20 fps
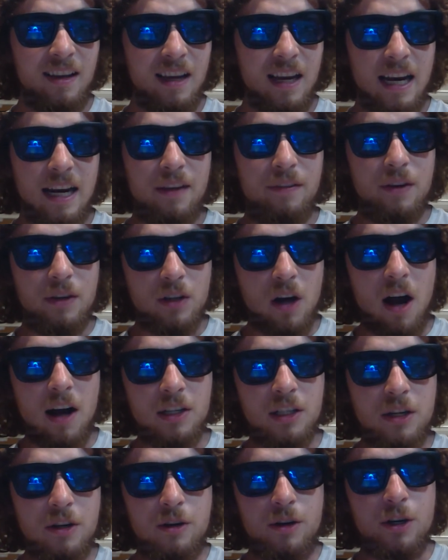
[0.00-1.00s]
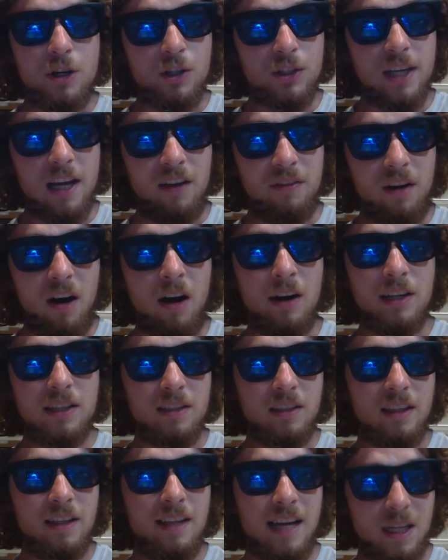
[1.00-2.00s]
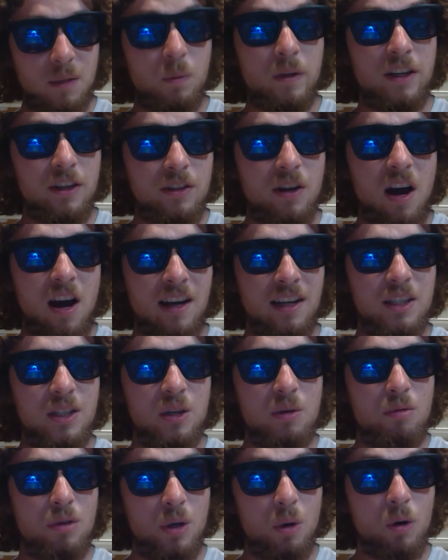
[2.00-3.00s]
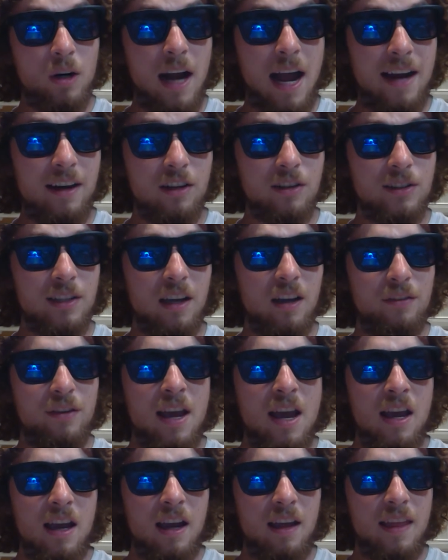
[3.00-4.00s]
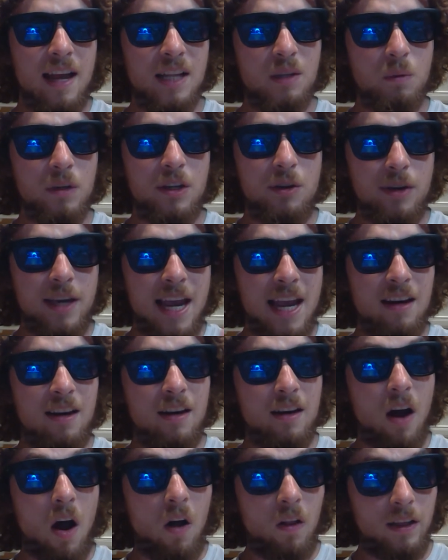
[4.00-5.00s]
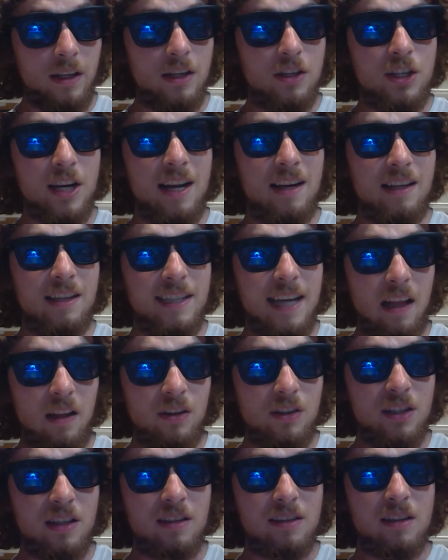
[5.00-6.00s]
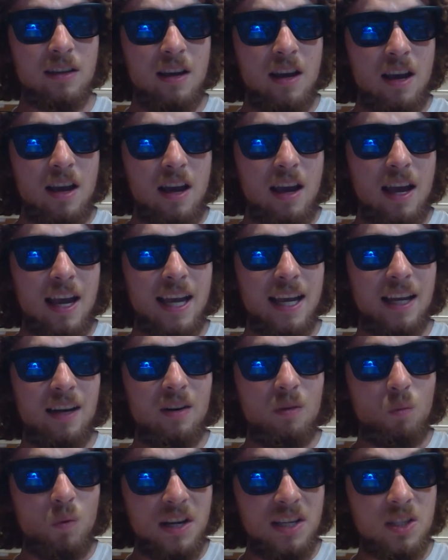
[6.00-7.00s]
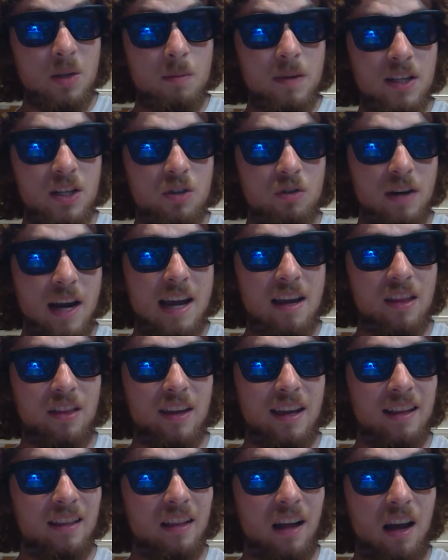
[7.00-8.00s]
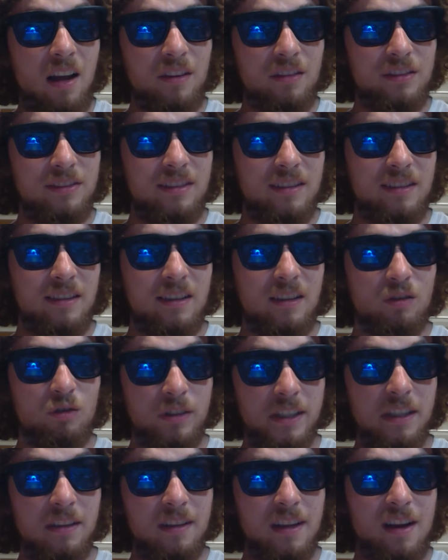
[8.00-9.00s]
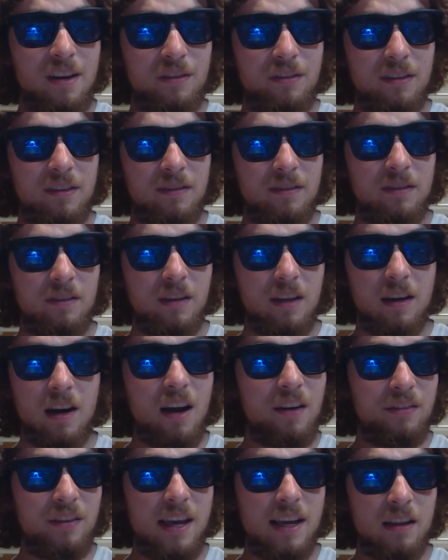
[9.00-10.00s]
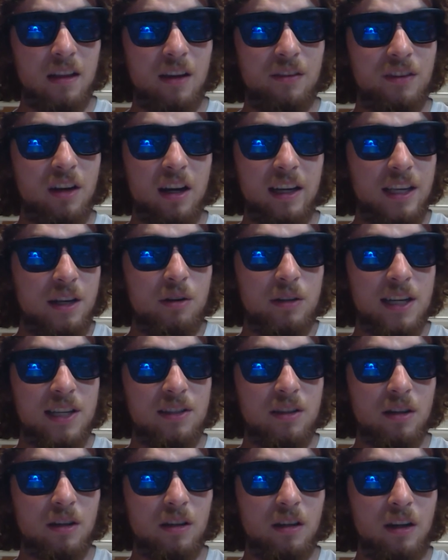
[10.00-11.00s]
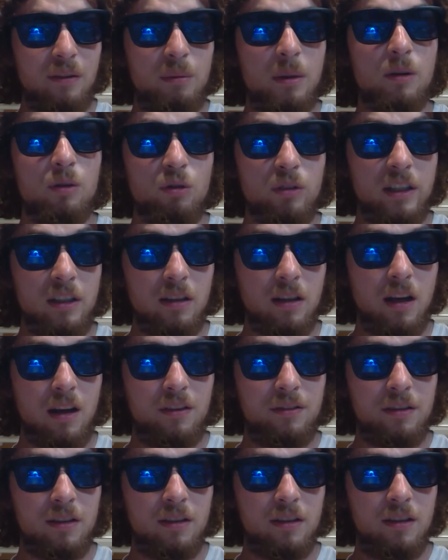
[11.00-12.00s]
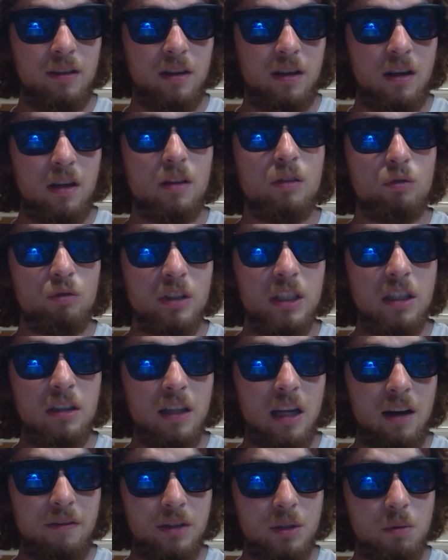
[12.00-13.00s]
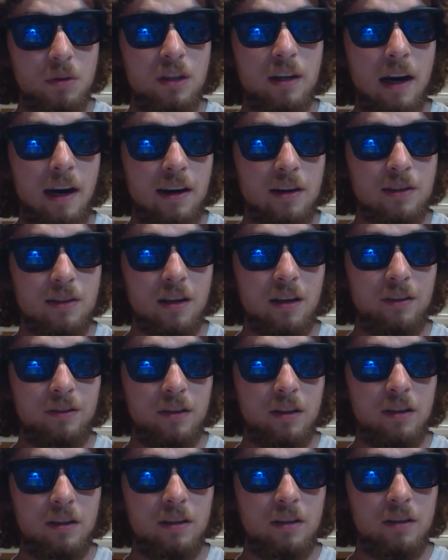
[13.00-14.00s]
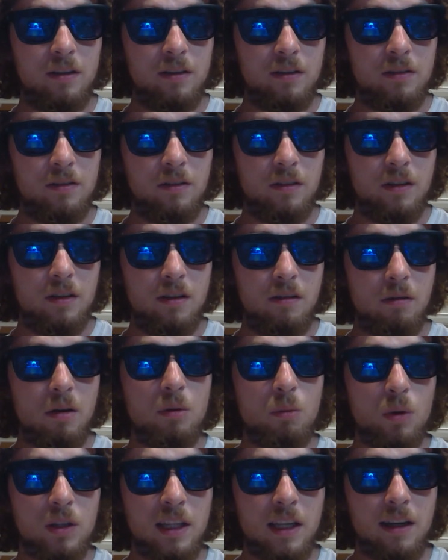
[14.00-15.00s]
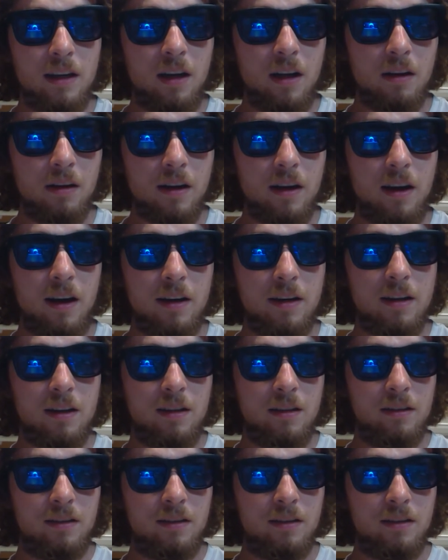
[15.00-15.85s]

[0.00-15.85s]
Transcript: And if you talk to yourself honestly, that's when you're talking to your higher self, and that's when you gain knowledge and intelligence and wisdom and strength and love, real love, not fake love, not egotistical love, but real love. The real love is with your higher self, what they call God.